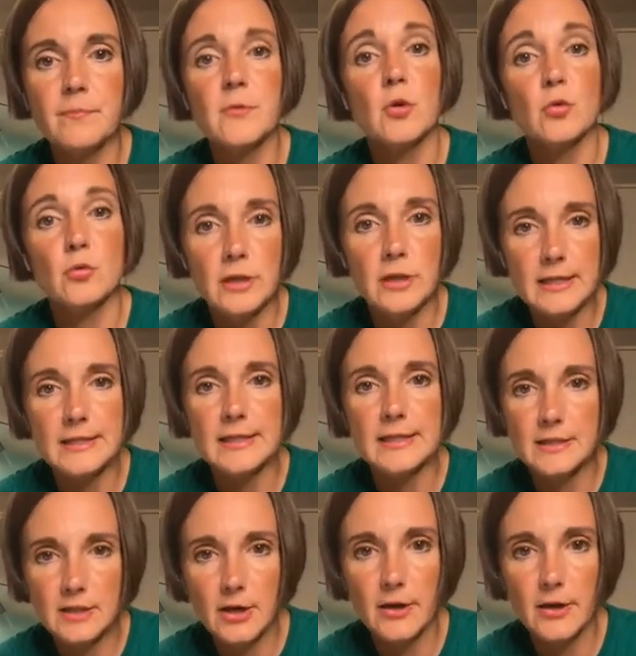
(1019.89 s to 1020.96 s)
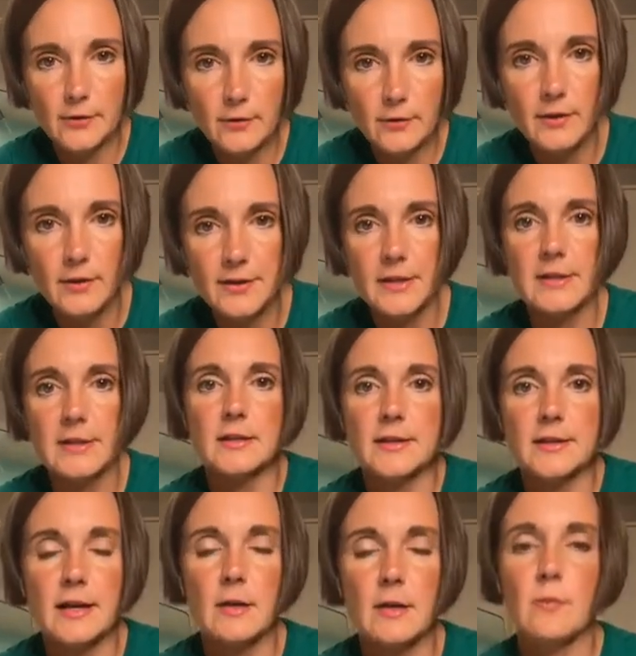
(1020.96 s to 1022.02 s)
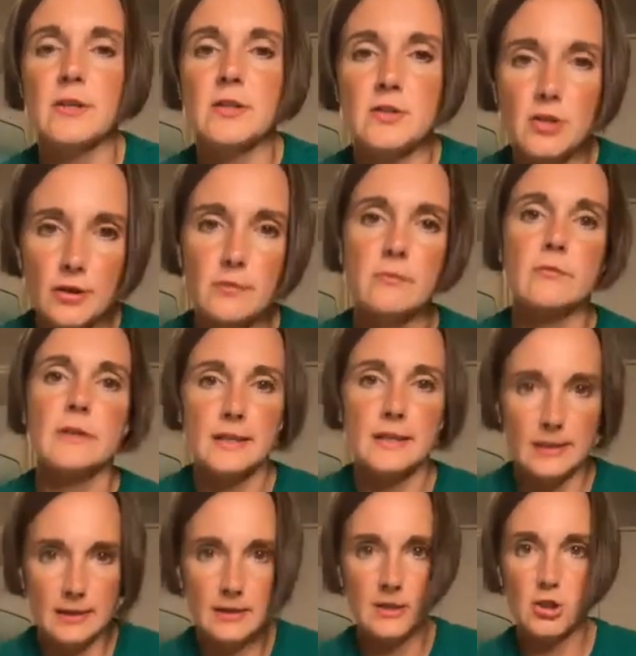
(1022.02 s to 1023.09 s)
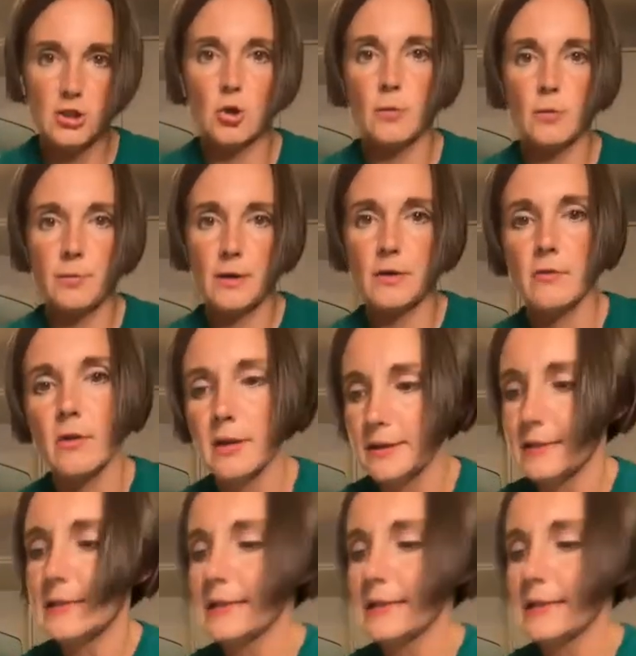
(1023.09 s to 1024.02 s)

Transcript: or kneading dough and things like that, where you don't really need to chop and grind